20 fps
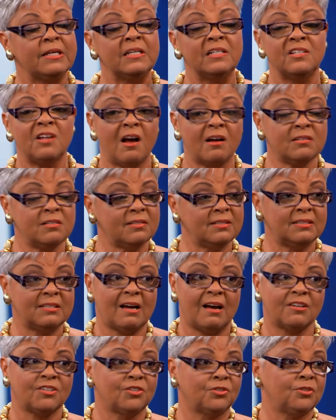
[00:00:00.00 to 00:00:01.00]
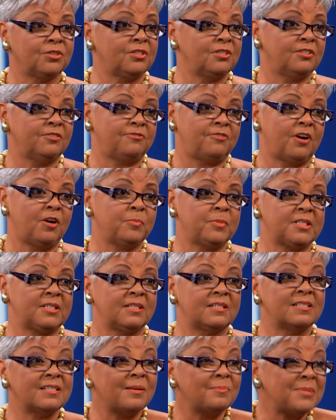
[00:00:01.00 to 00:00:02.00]
talk to the doctor or to the
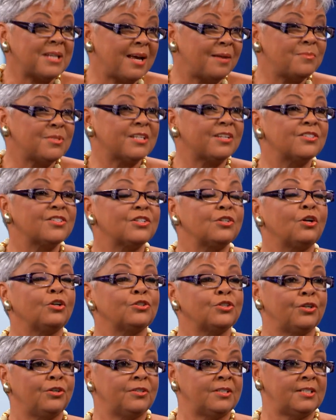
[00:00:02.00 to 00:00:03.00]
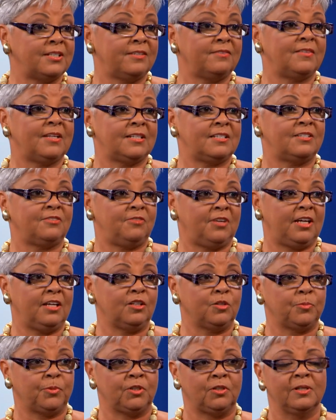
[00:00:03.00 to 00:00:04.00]
pharmacist. Sometimes there's an alternative that's
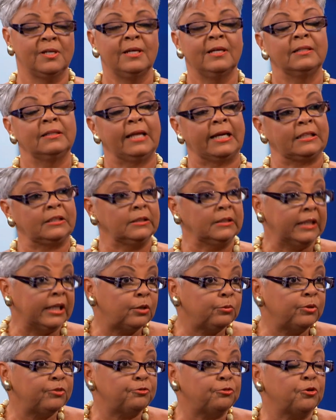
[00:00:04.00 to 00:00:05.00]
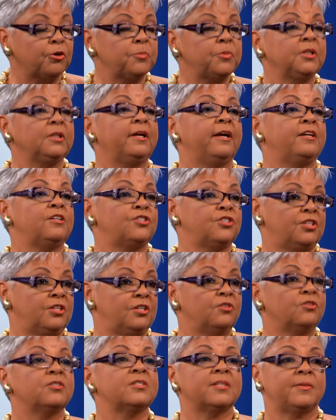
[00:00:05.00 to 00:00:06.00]
available, like a liquid
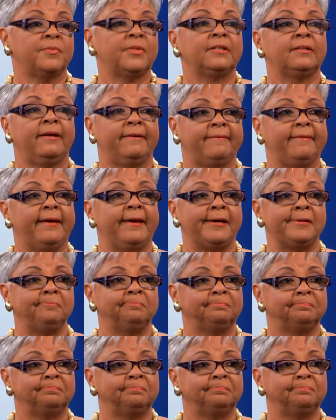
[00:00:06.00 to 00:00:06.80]
formulation or something like that.